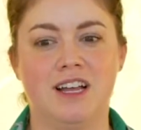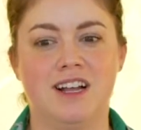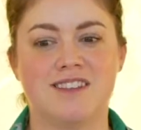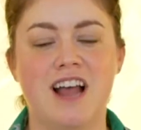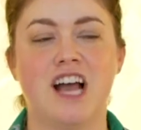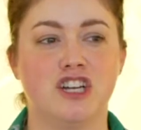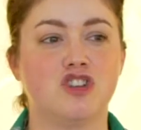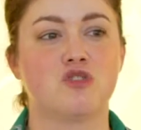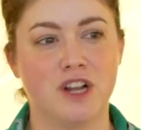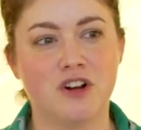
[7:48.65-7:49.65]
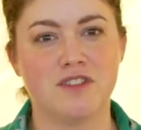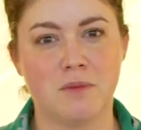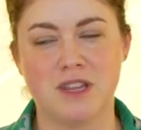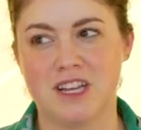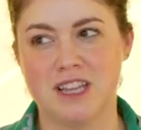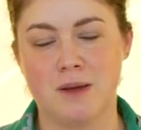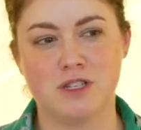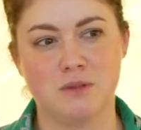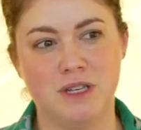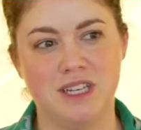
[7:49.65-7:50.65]
it's not going to trigger something in them
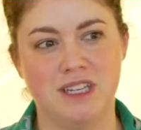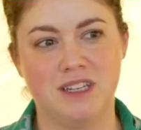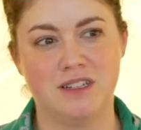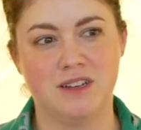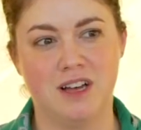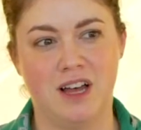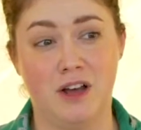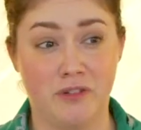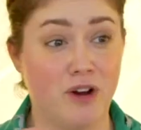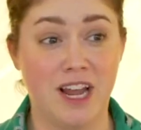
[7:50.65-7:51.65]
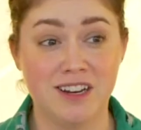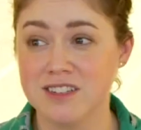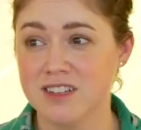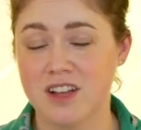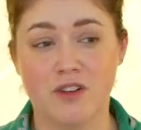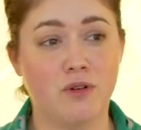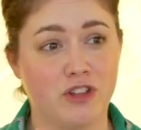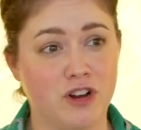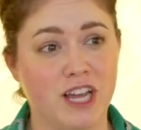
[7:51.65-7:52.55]
to be afraid of what they're